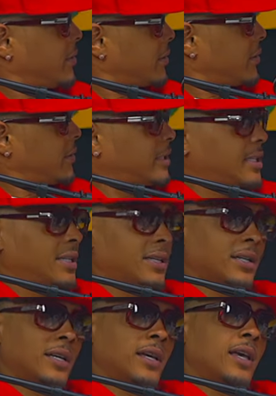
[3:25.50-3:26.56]
gotcha. know what I'm
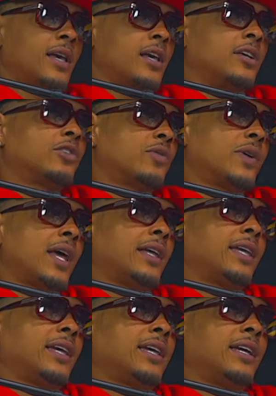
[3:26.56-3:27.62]
saying? Yeah. So when I
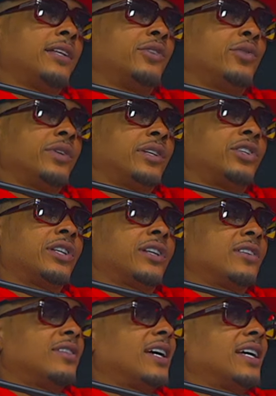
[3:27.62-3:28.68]
get here and do this shit,
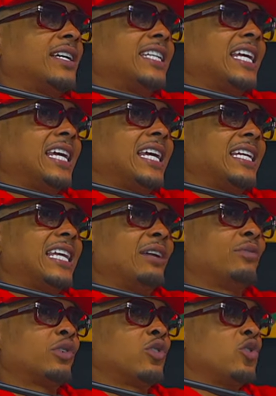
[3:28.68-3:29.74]
I'm like, and then they
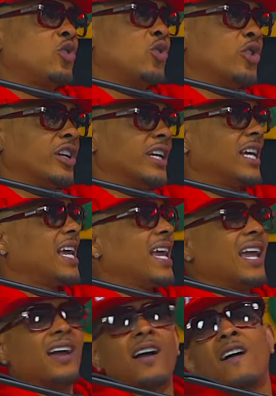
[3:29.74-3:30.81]
recording.
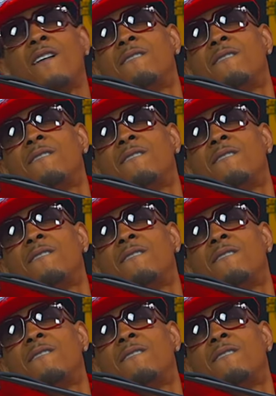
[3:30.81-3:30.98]
I'm